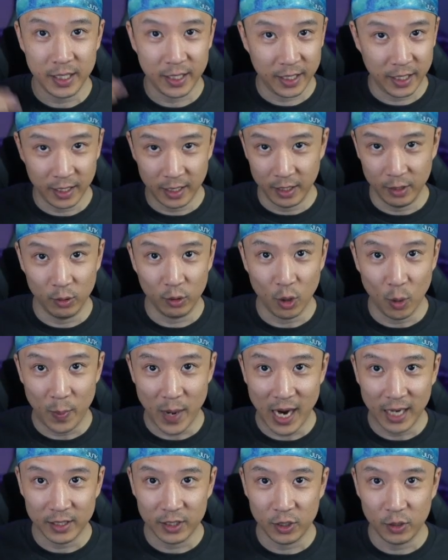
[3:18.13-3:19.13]
it will go
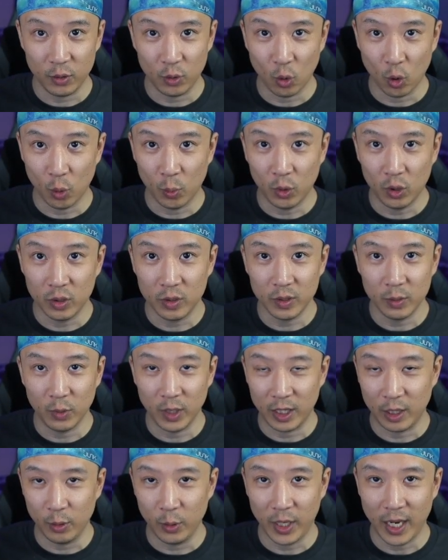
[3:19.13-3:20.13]
back to normal with
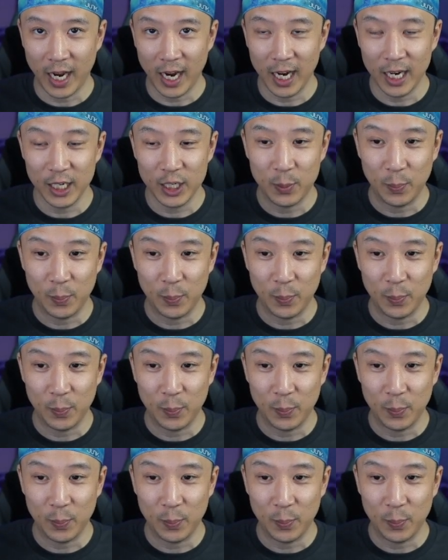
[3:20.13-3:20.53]
Luke Cage.